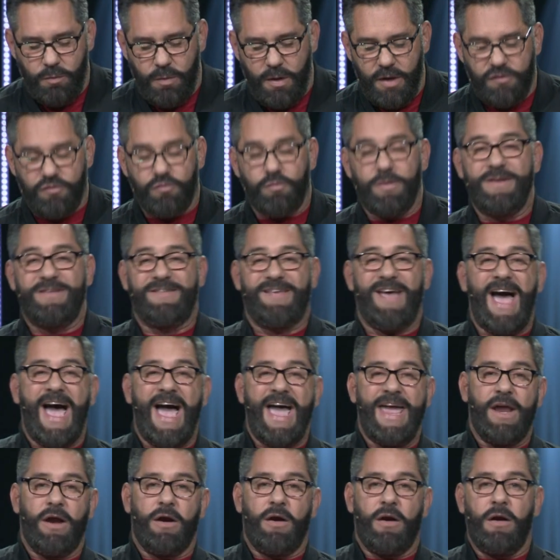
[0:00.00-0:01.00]
was
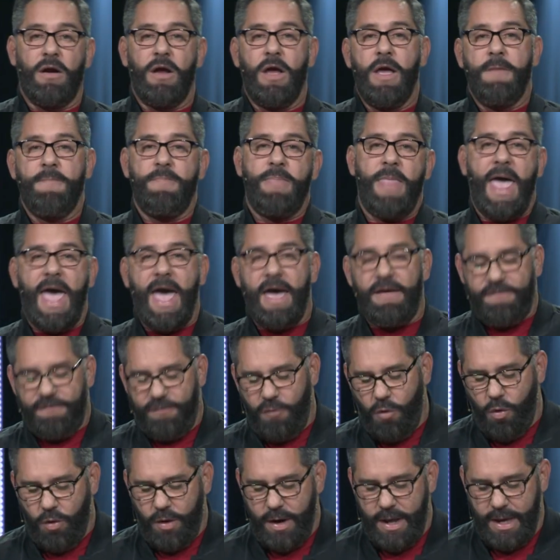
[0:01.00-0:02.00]
retire at
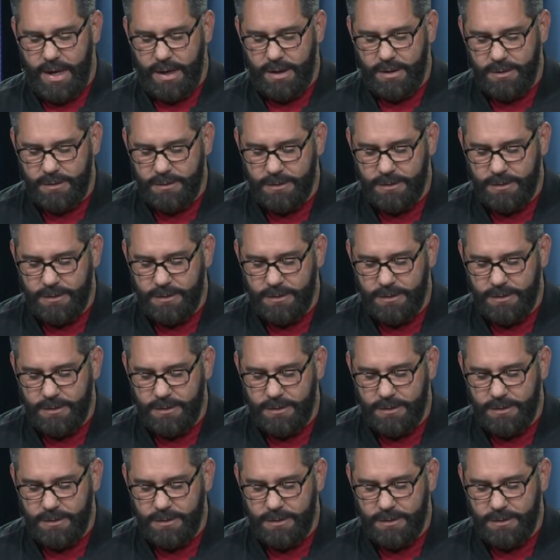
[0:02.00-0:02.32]
40.